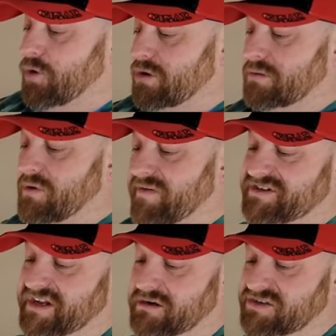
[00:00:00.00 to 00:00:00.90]
horror movie
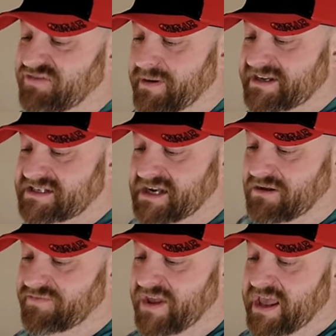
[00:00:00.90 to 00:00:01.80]
stickers for
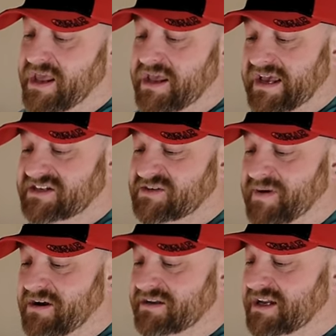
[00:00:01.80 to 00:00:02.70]
myself, as
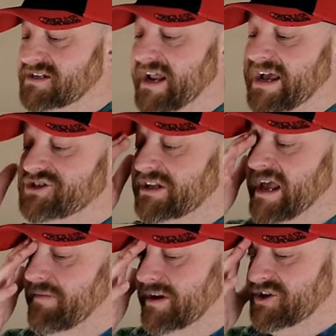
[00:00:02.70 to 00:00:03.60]
Spirit doesn't actually
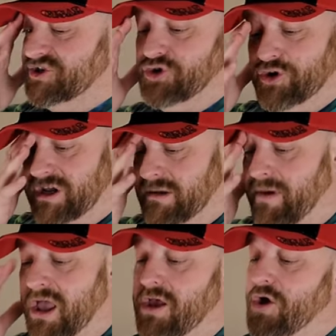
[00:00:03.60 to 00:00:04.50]
have any
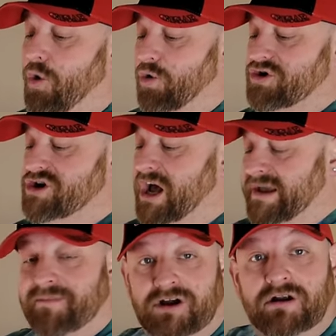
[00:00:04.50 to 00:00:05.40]
Scream or
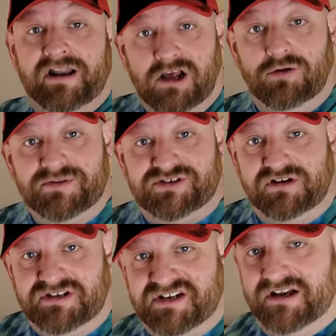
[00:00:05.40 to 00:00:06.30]
Nightmare on Elm
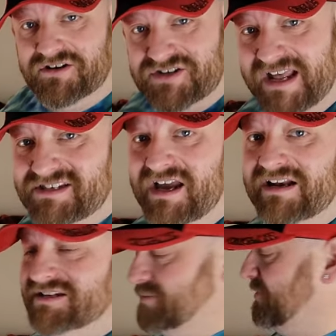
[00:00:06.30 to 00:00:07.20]
Street stickers. That's
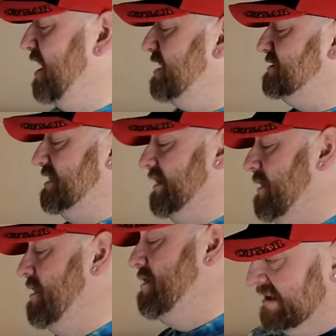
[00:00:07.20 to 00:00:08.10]
kind of surprising.
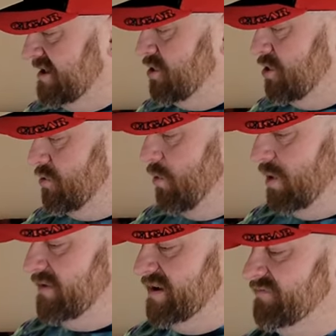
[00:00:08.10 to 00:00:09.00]
And I know
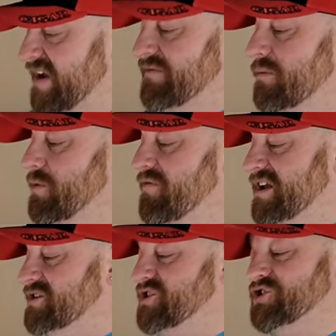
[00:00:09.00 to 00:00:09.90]
one of your favorite
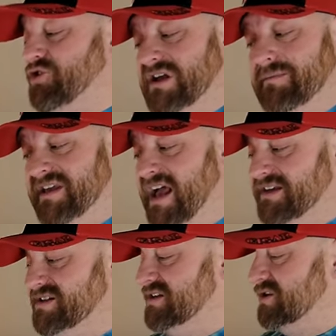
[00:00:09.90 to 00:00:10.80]
movies is Scream.
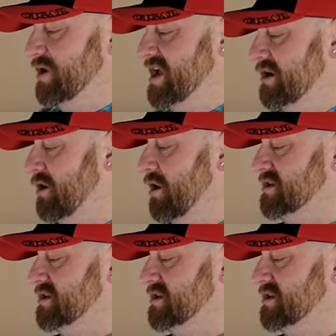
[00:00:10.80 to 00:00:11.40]
Yes, so here